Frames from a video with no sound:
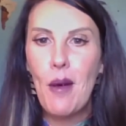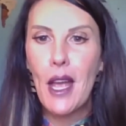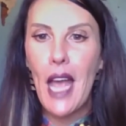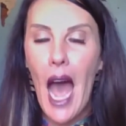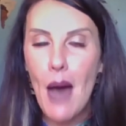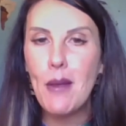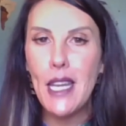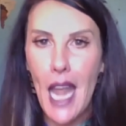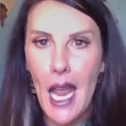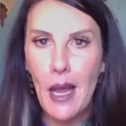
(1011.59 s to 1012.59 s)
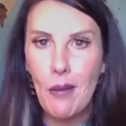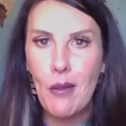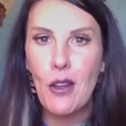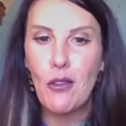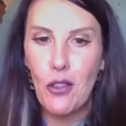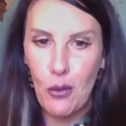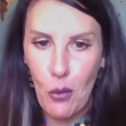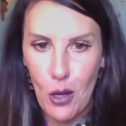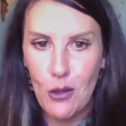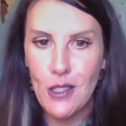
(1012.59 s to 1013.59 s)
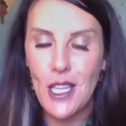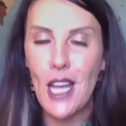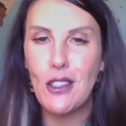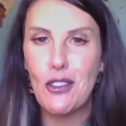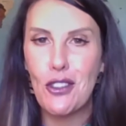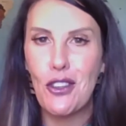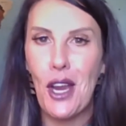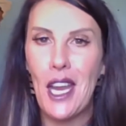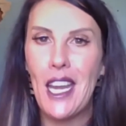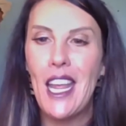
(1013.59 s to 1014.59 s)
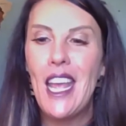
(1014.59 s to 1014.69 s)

common name for what you see on the screen,